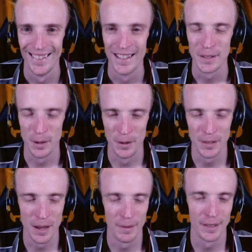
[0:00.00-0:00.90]
Squirrel's
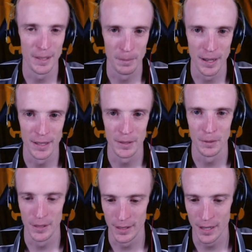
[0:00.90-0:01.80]
coming, so
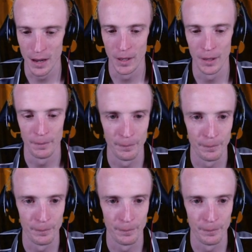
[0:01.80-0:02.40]
Blastoise is coming.